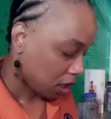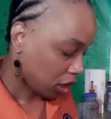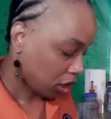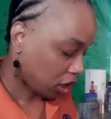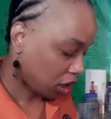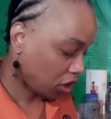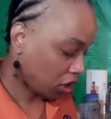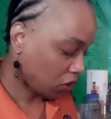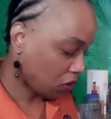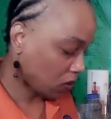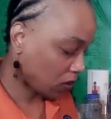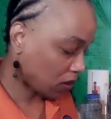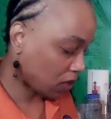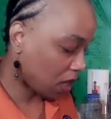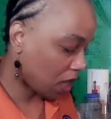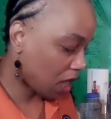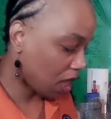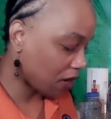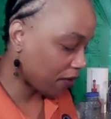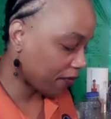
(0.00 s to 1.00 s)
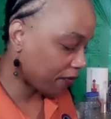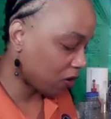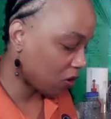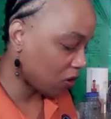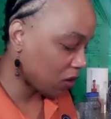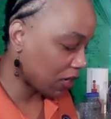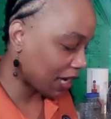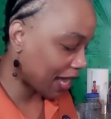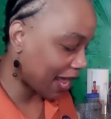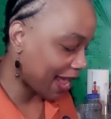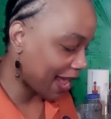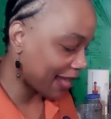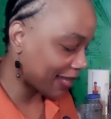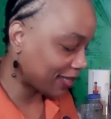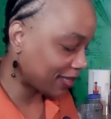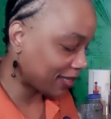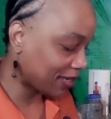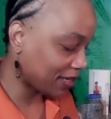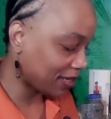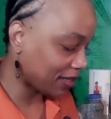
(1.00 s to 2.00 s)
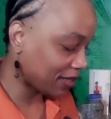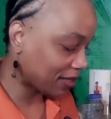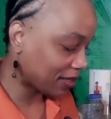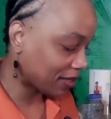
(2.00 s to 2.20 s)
She used colorful glasses,